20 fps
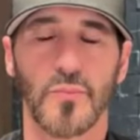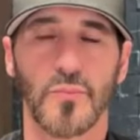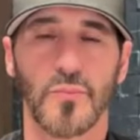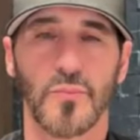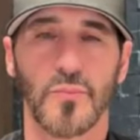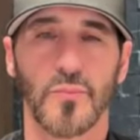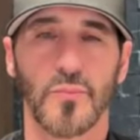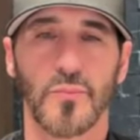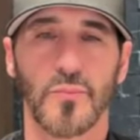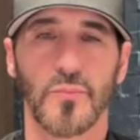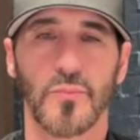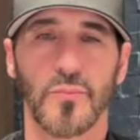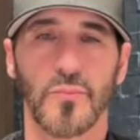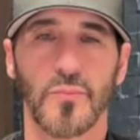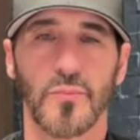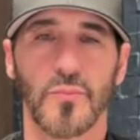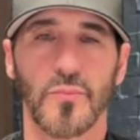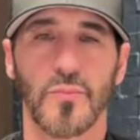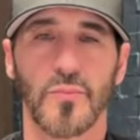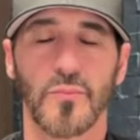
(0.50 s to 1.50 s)

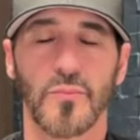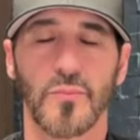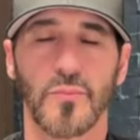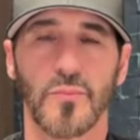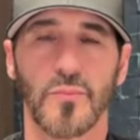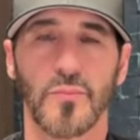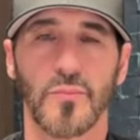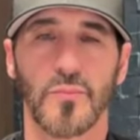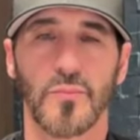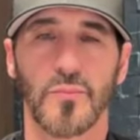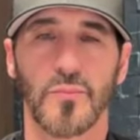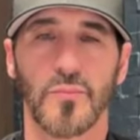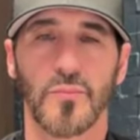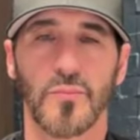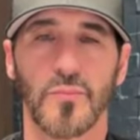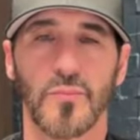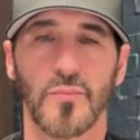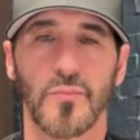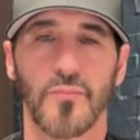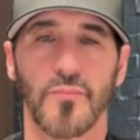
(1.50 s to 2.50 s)

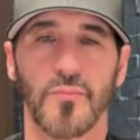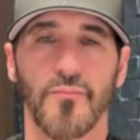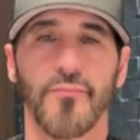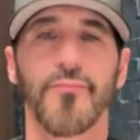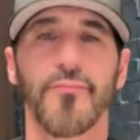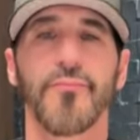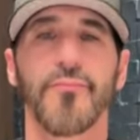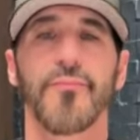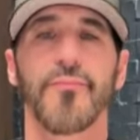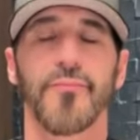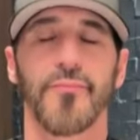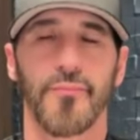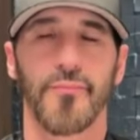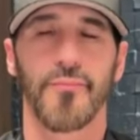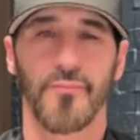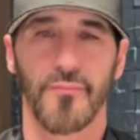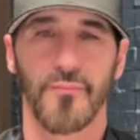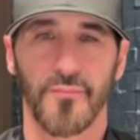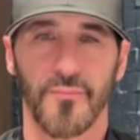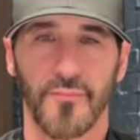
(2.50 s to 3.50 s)

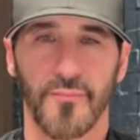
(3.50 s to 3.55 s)
(not speaking)